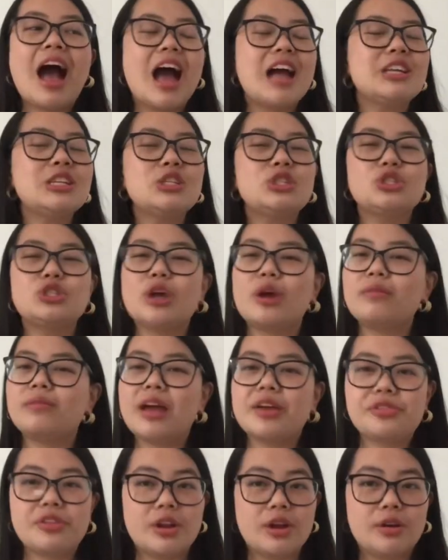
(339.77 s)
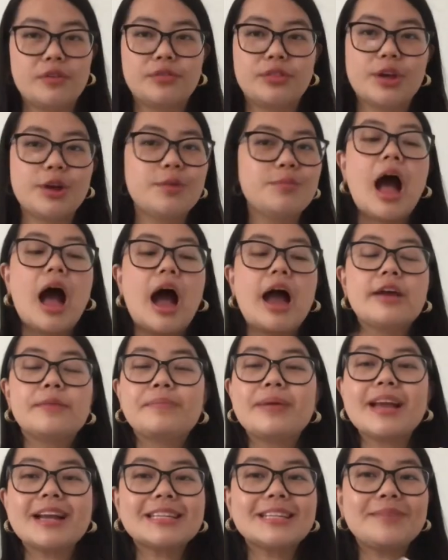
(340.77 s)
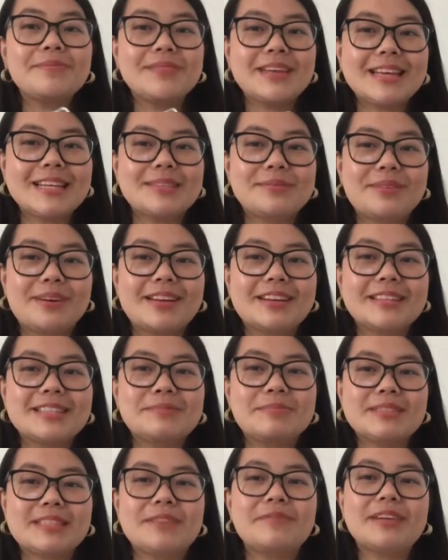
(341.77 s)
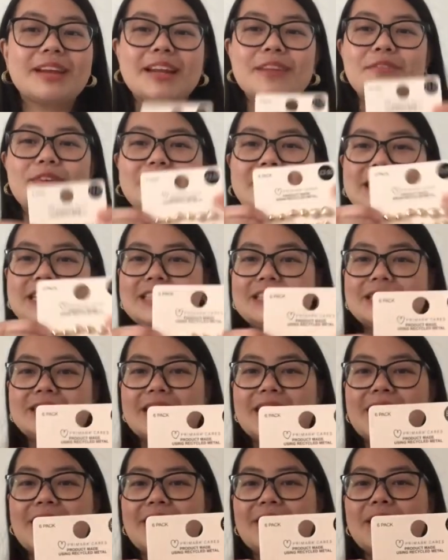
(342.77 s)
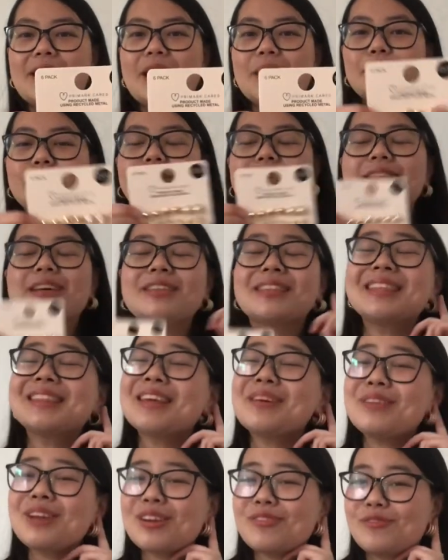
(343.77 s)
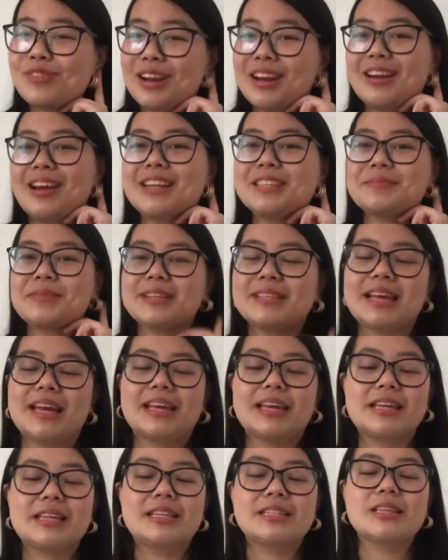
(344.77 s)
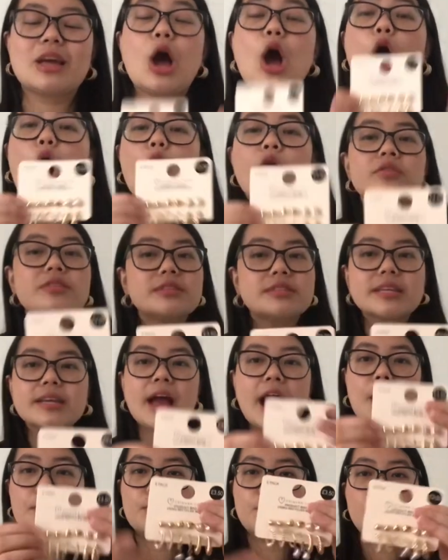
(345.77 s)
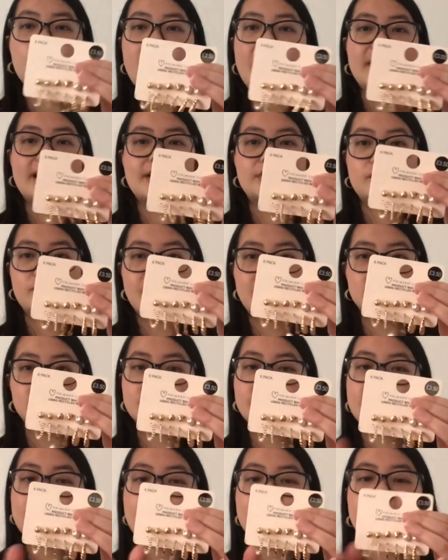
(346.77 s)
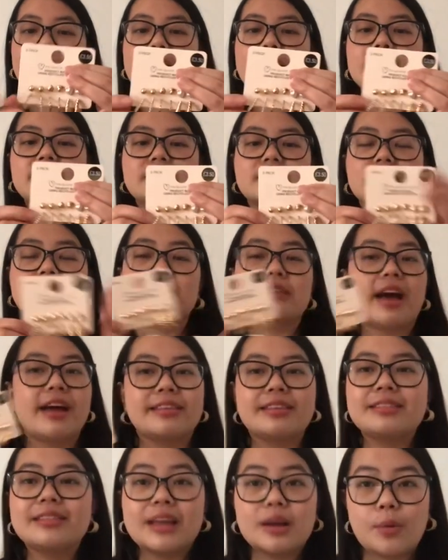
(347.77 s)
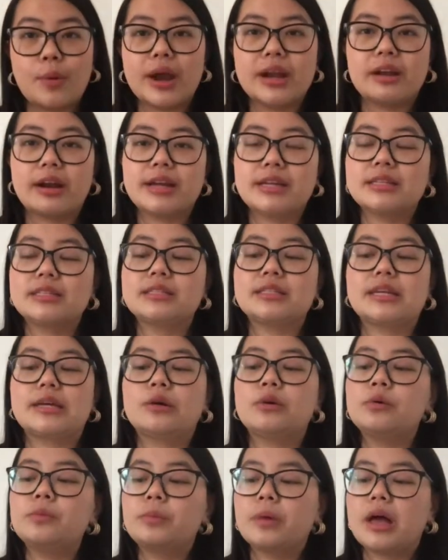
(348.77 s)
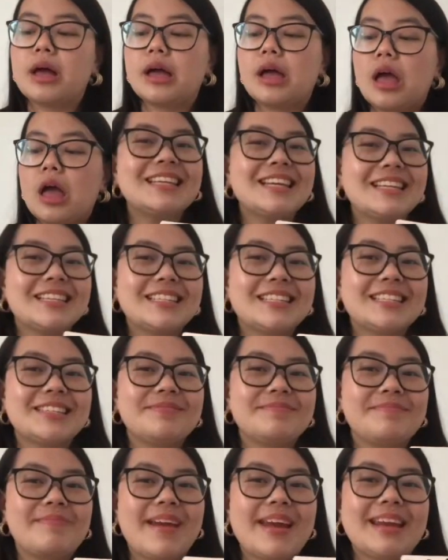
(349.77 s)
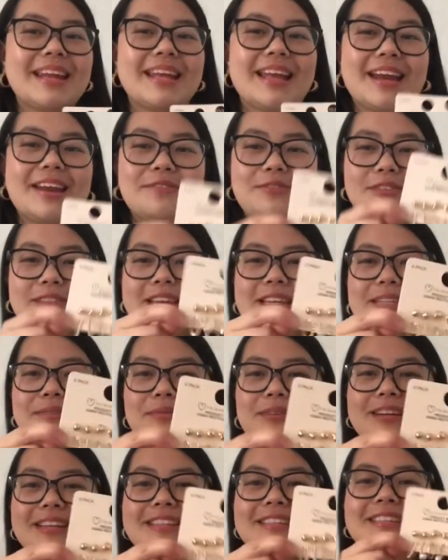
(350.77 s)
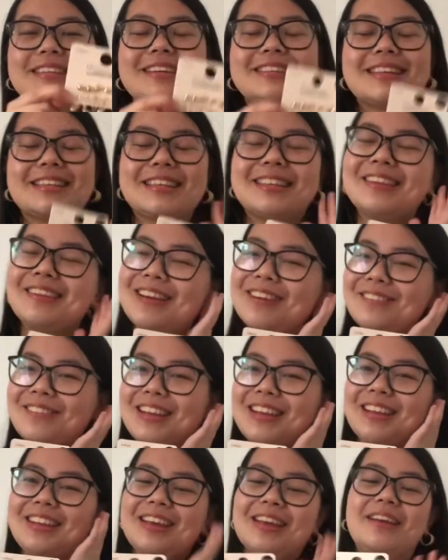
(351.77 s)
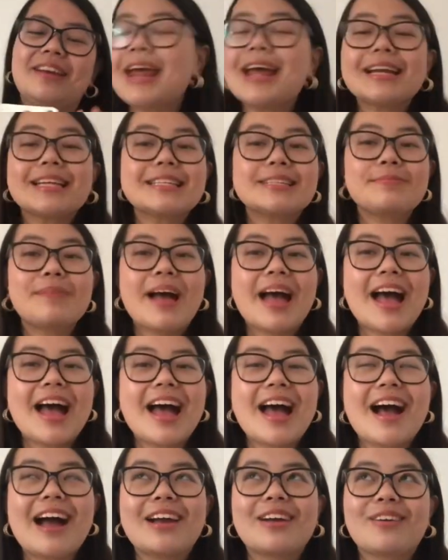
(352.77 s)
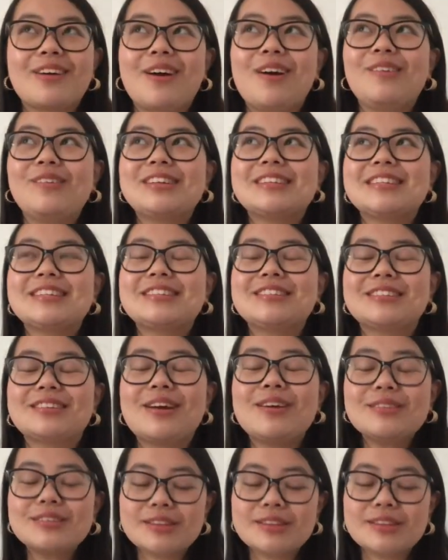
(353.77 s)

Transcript: I just don't like the look of them. I picked up these ones specifically for these 2 because I think they would look really nice on my seconds. Obviously I will wear like the rest of the earrings because I think they're quite nice still, but I did mainly get it for these ones because I think they look really cute. Next pair I got, which is so